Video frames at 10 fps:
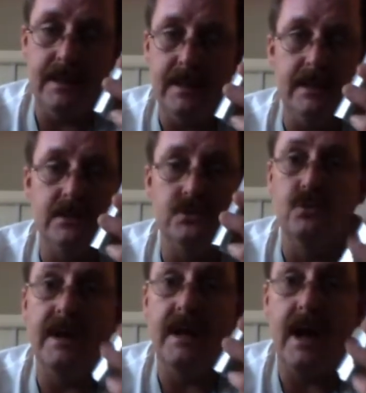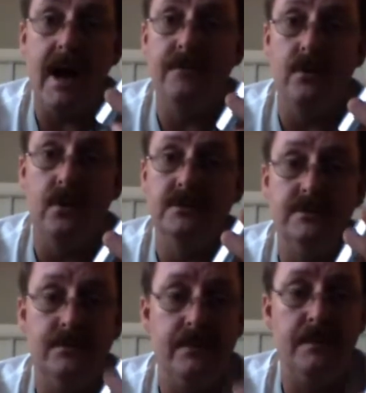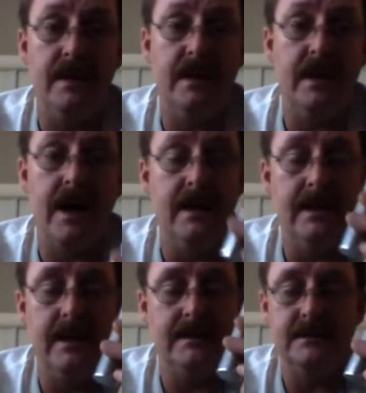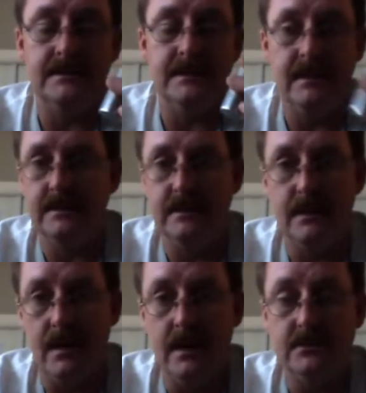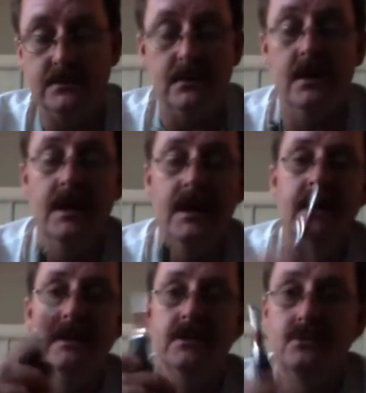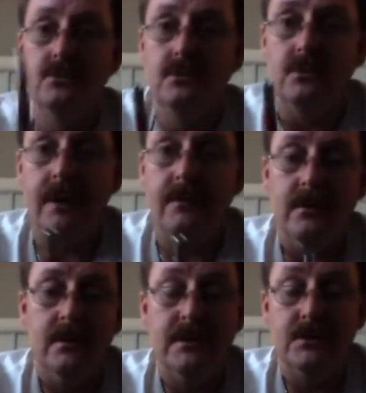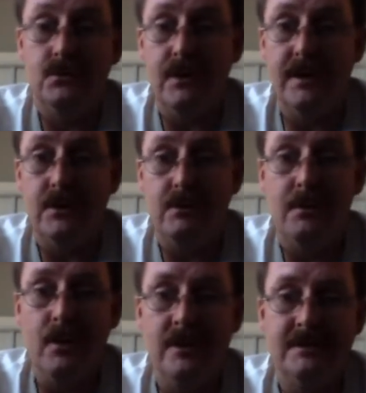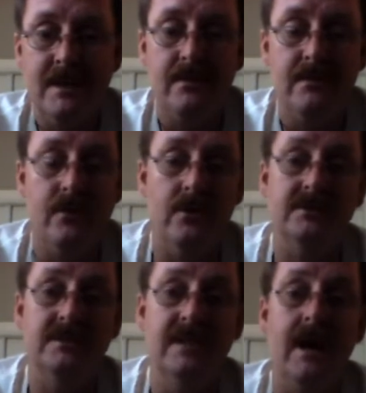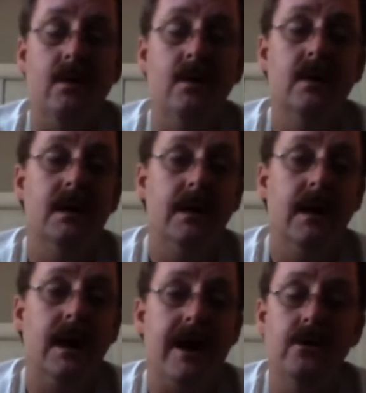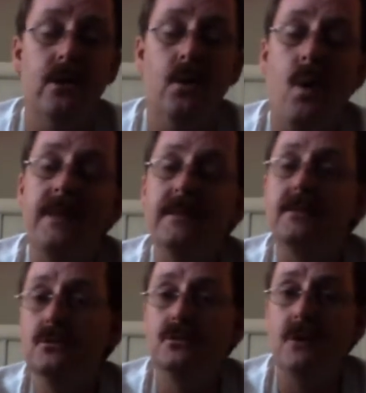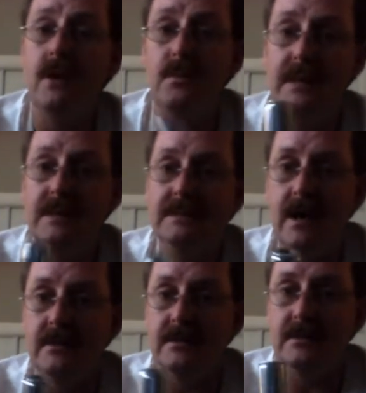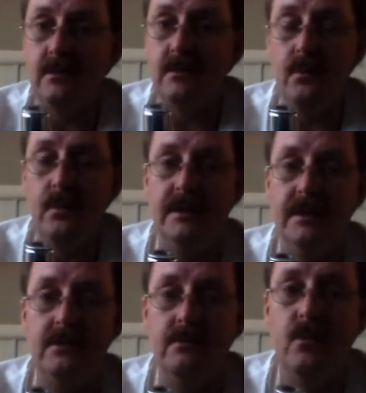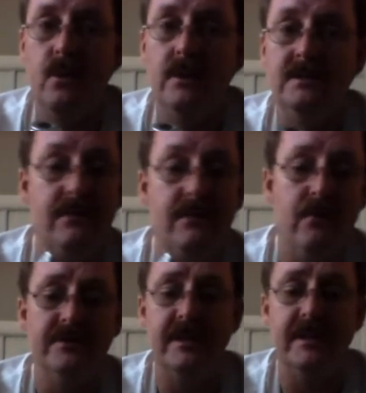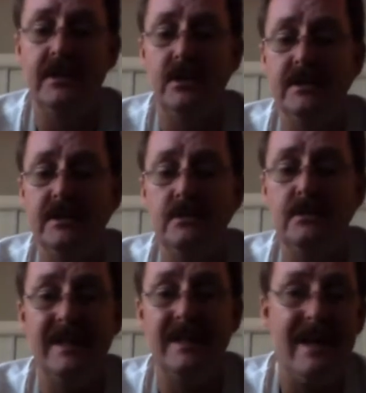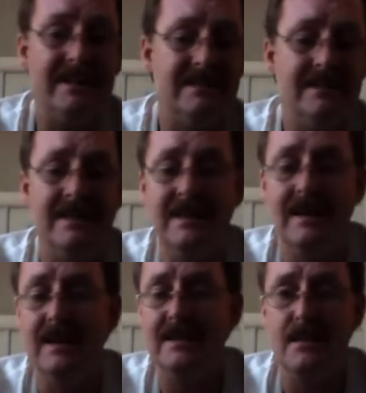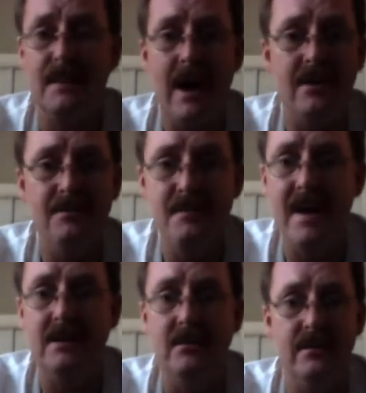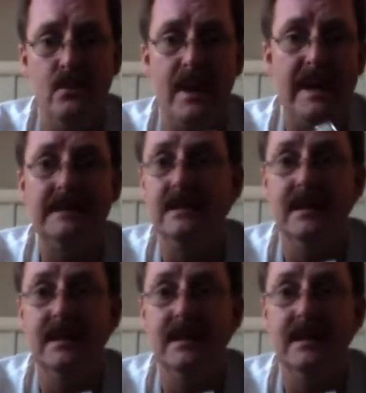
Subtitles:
is great at high voltage vaping. It's a monster. The screwdriver is great at 3.7 volts. Now, I don't know why the screwdriver beats out the Silver Bullet at 3.7 volts. I can only attribute that to the amount of metal, the weight,